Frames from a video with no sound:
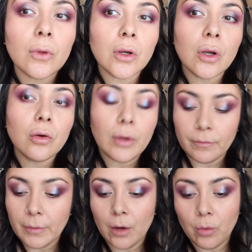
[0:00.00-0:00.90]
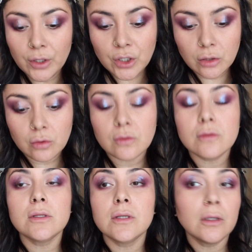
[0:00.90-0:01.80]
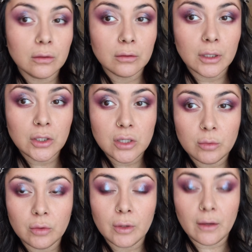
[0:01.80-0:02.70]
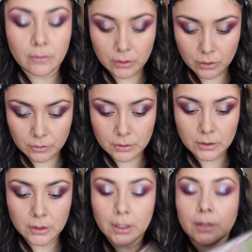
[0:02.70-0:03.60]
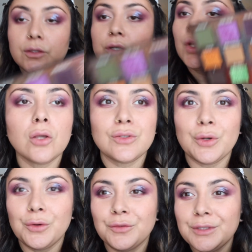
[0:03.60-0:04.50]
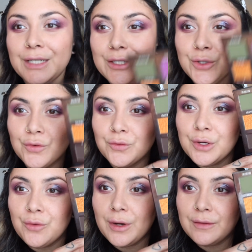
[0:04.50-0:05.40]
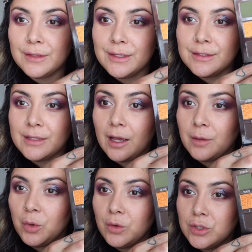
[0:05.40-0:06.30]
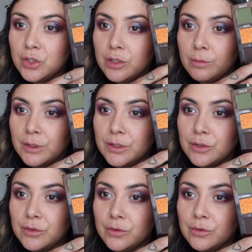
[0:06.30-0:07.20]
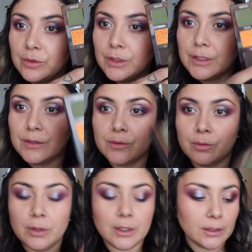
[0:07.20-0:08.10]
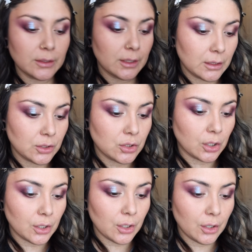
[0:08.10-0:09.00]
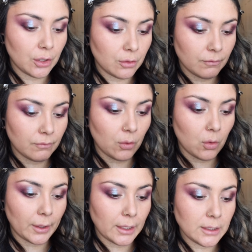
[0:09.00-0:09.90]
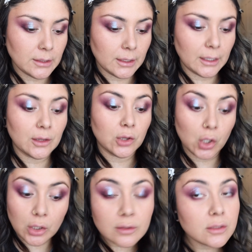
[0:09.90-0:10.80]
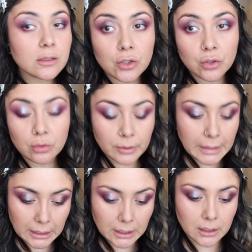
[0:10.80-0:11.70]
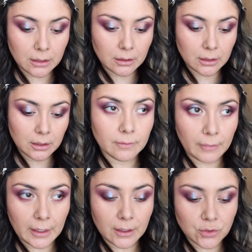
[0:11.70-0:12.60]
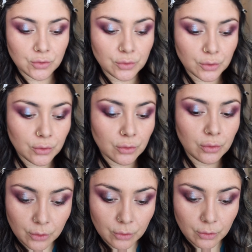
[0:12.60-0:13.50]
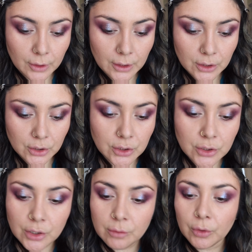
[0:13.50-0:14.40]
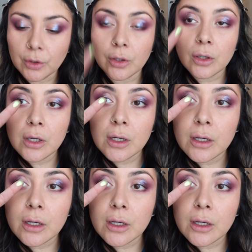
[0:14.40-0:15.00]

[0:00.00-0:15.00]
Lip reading: Okay, I want to use a shimmer we haven't used yet. So hopefully I don't regret this. I'm going to jump into this one. Dark Void. It looks green, like a true green shimmer.